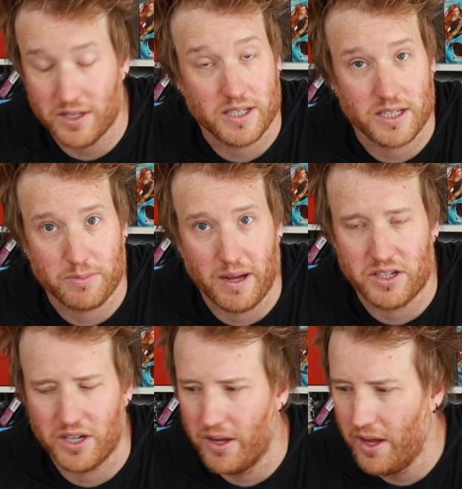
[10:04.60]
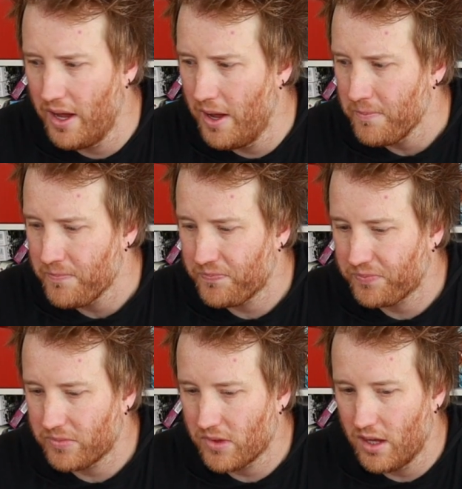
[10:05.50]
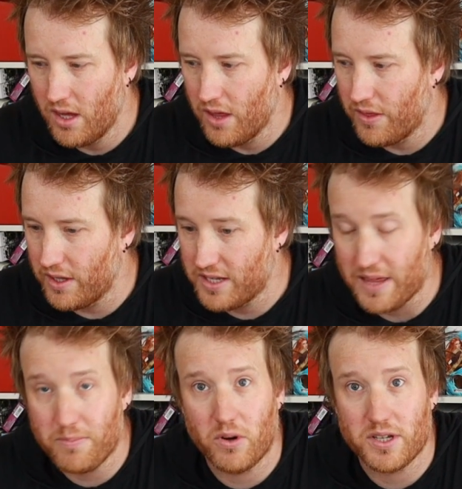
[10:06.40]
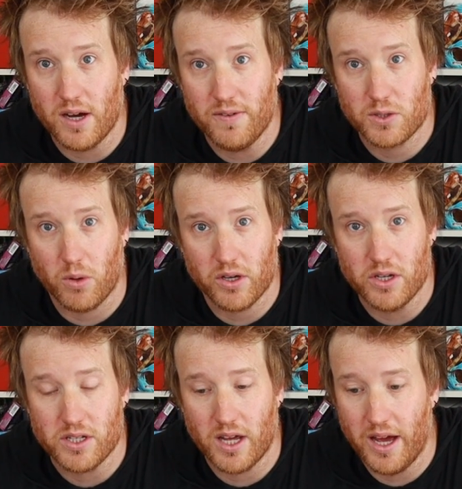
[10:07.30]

expansion. The Deathmaw itself is quite good.